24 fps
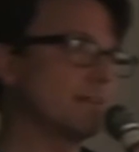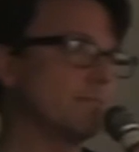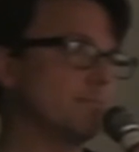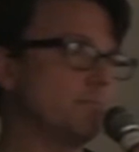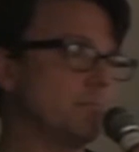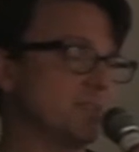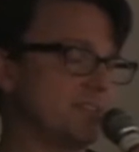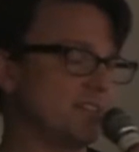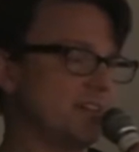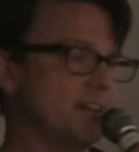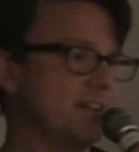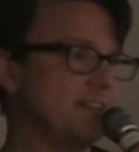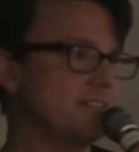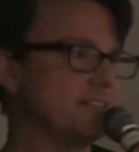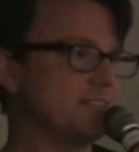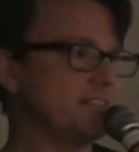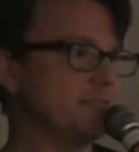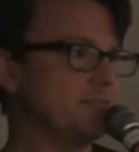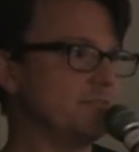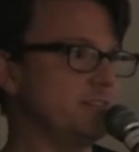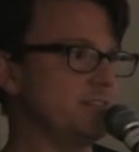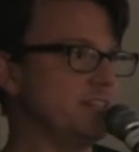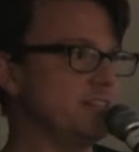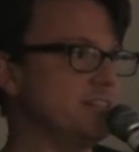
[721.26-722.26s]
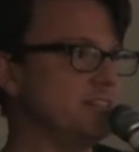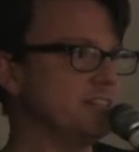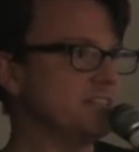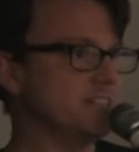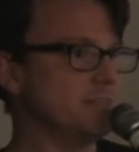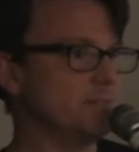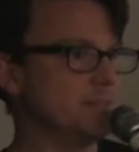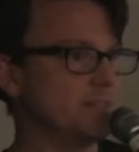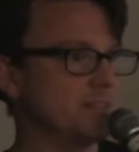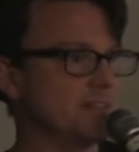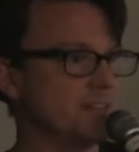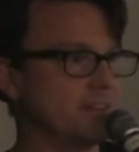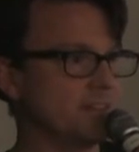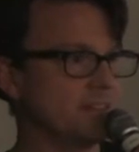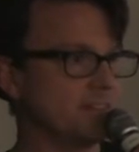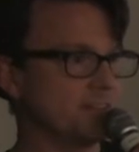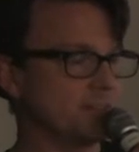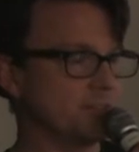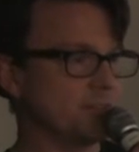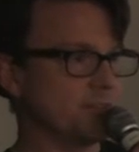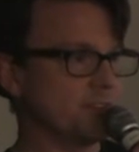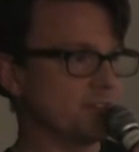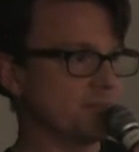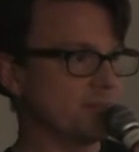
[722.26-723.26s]
besides the fees and besides
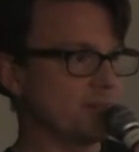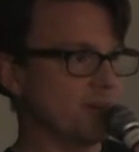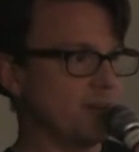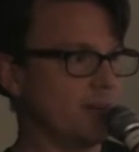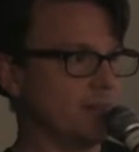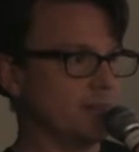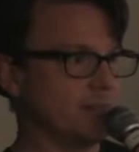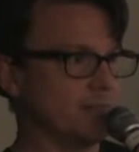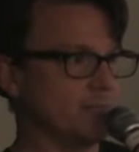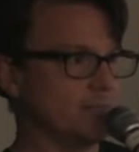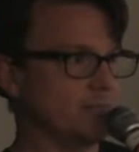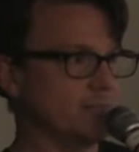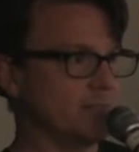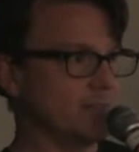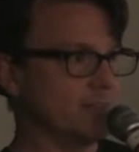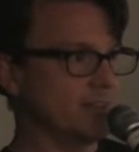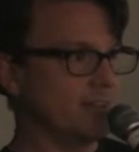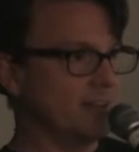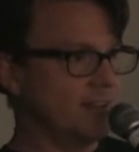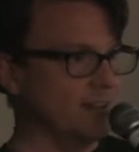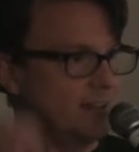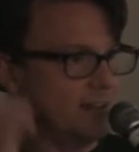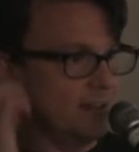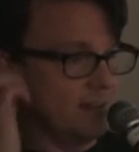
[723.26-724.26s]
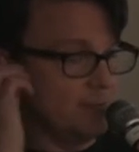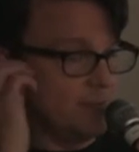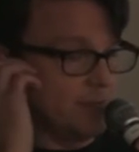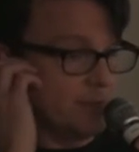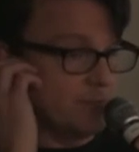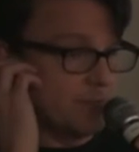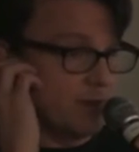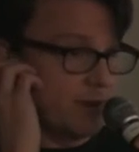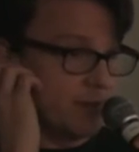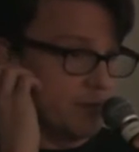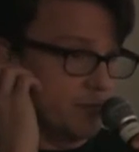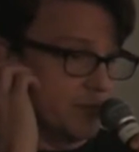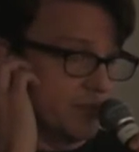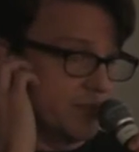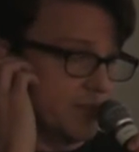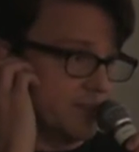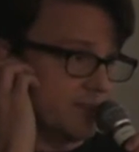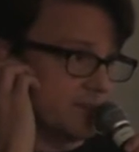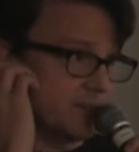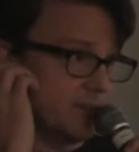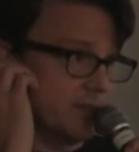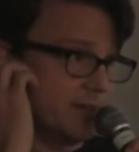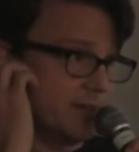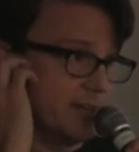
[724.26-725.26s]
the trust problem, uh, a big problem with
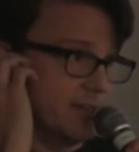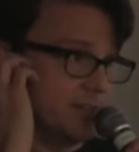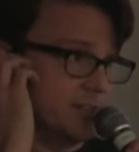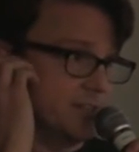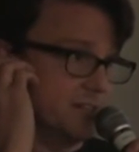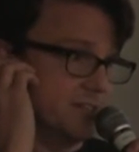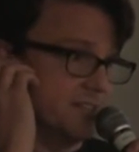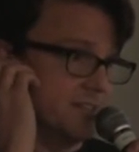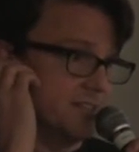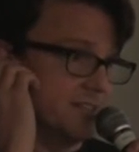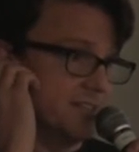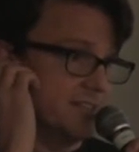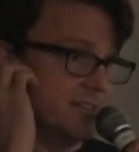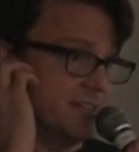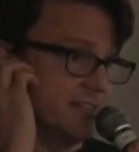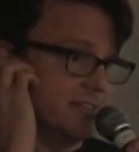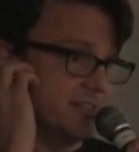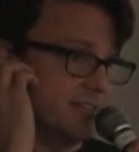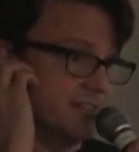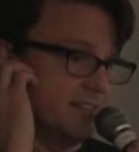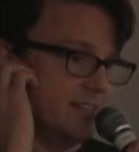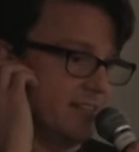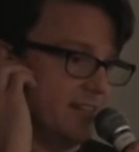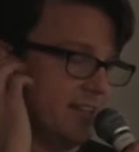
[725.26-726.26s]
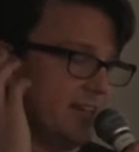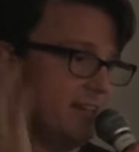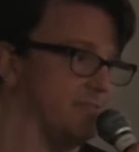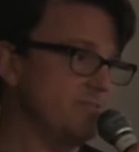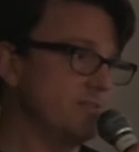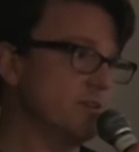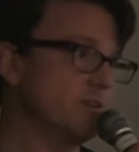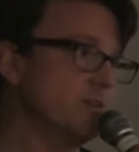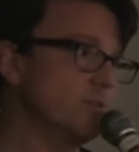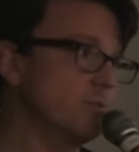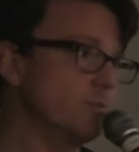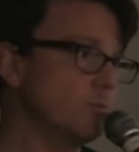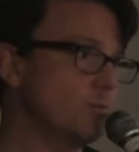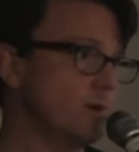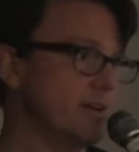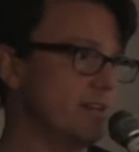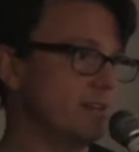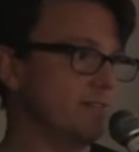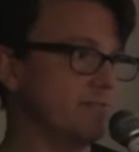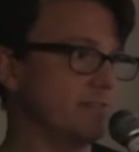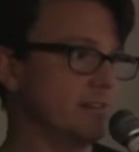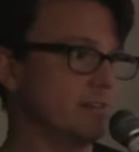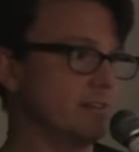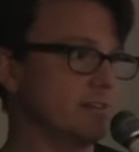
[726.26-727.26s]
escrow agents is that they have no way
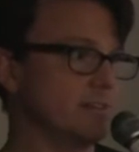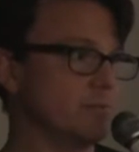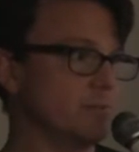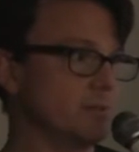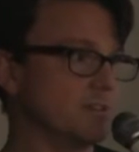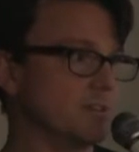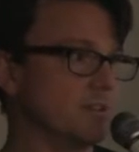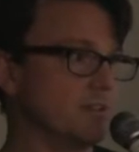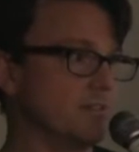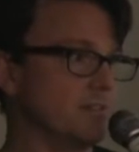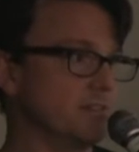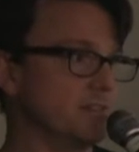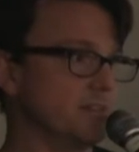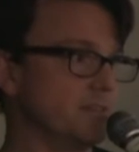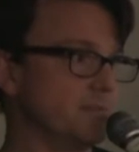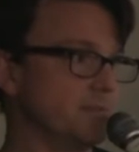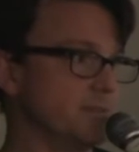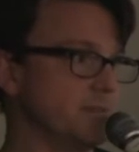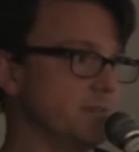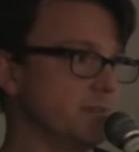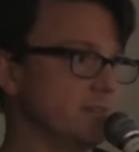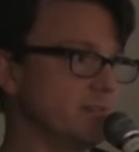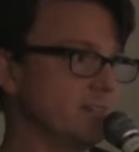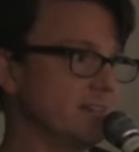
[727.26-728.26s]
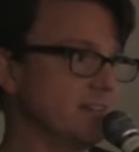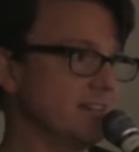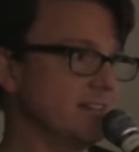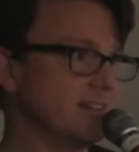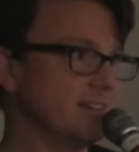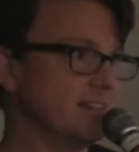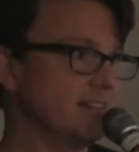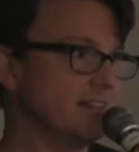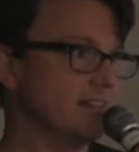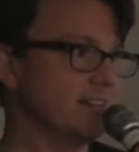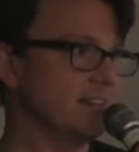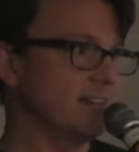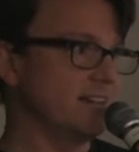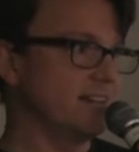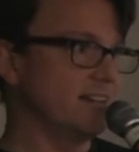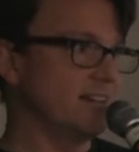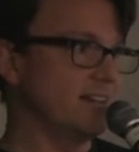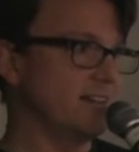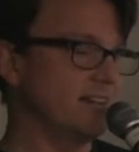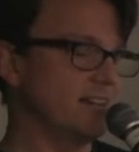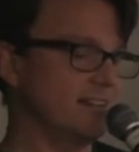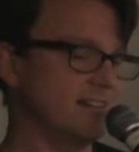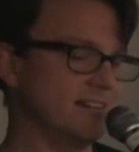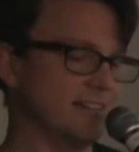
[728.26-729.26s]
to fairly resolve a dispute.
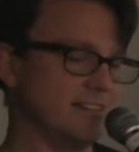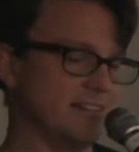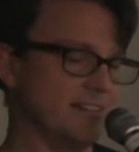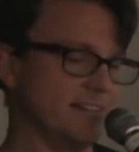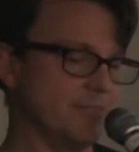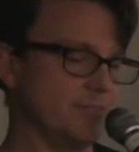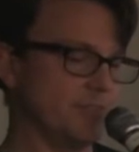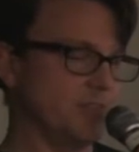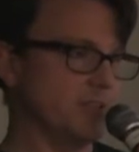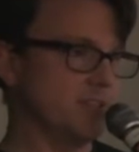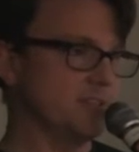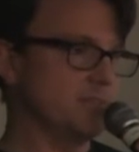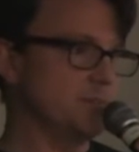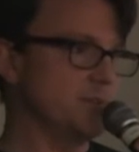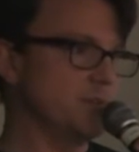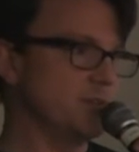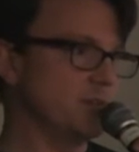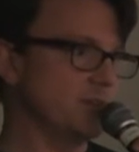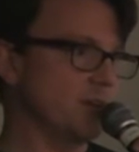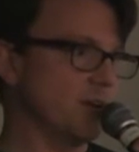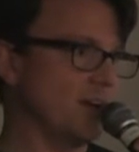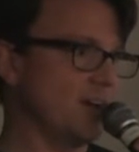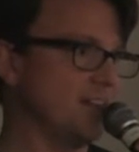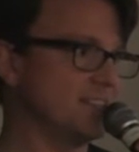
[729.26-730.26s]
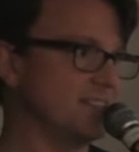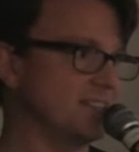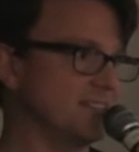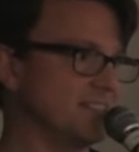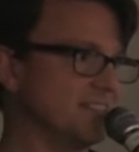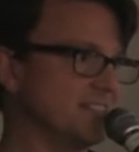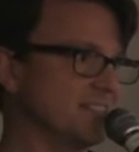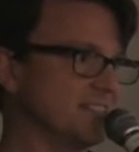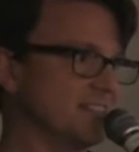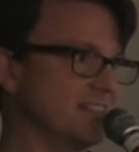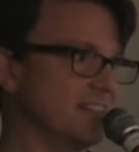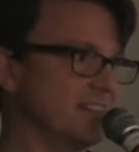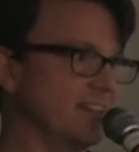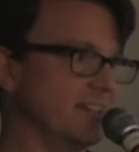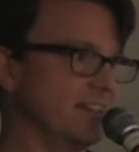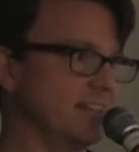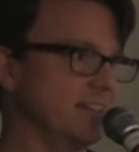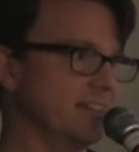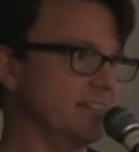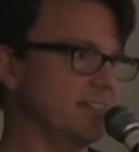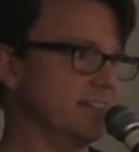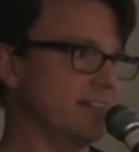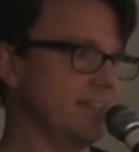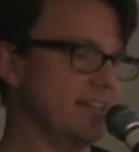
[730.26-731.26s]
Uh, if a dispute arises
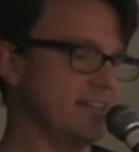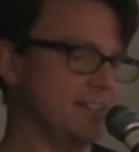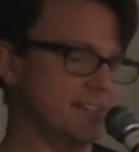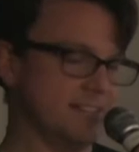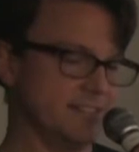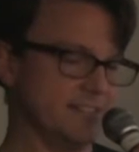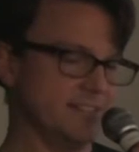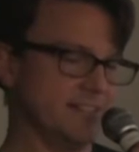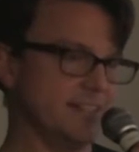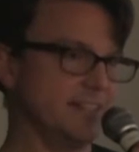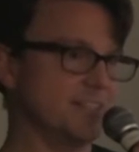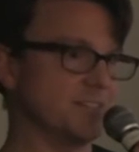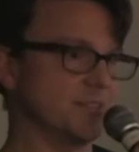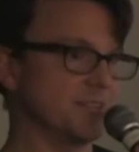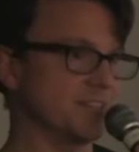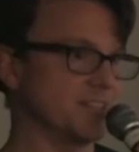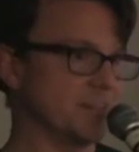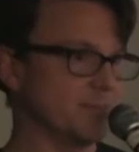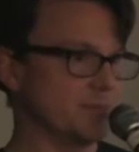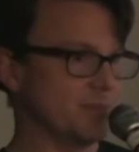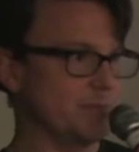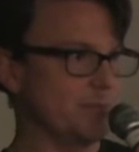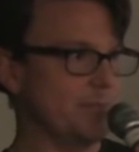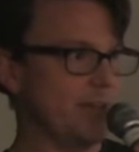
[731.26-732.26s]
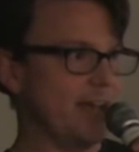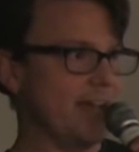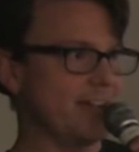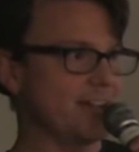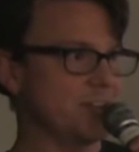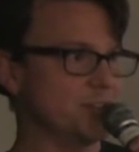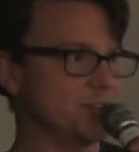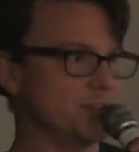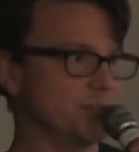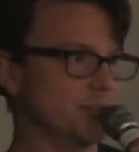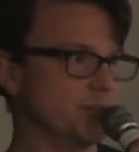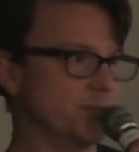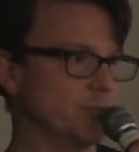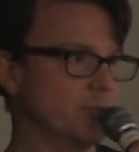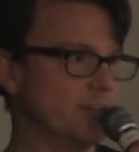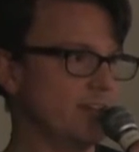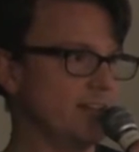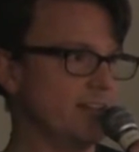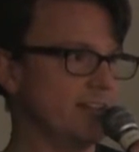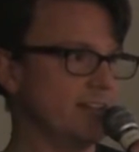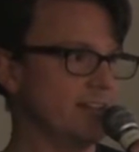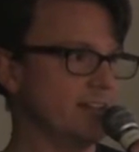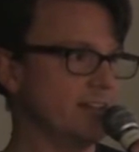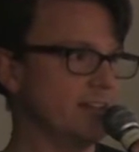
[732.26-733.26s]
and they didn't intercept the package on the
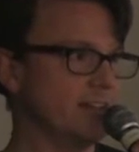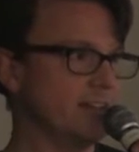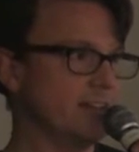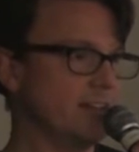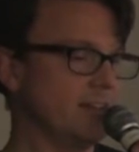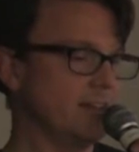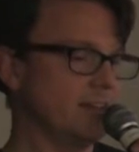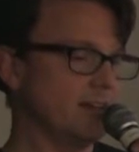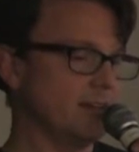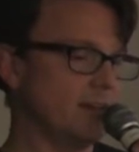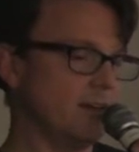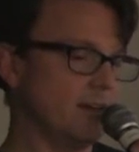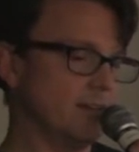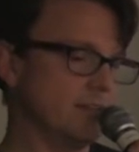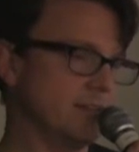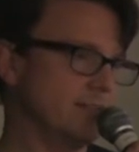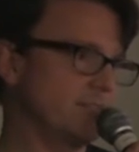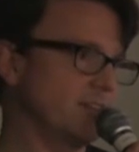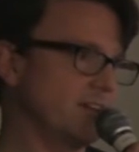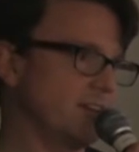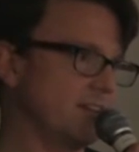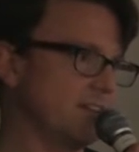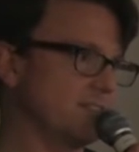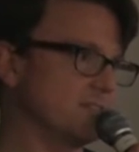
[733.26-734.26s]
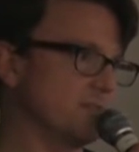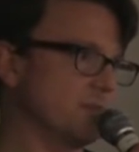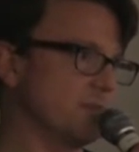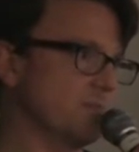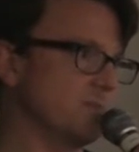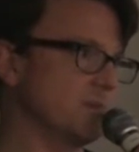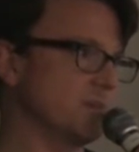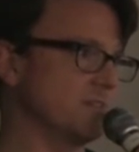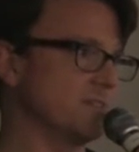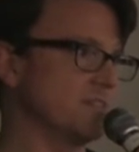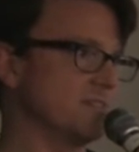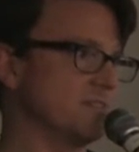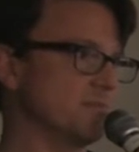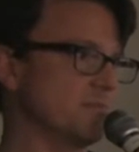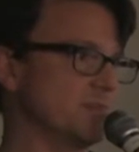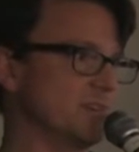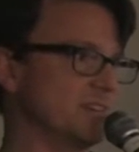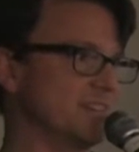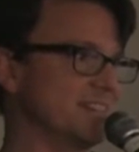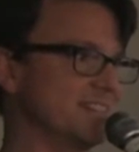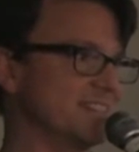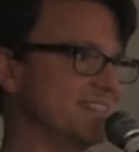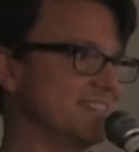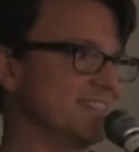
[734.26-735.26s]
way, all they've got is one person's word
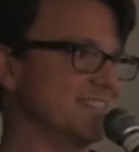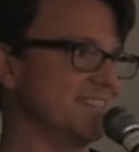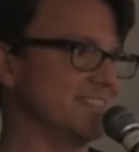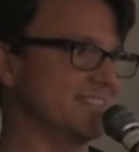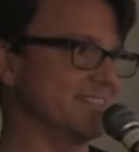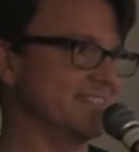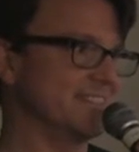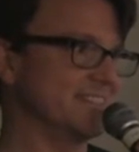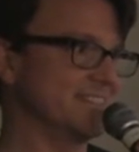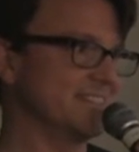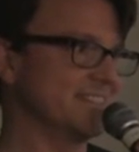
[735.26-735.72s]
against another.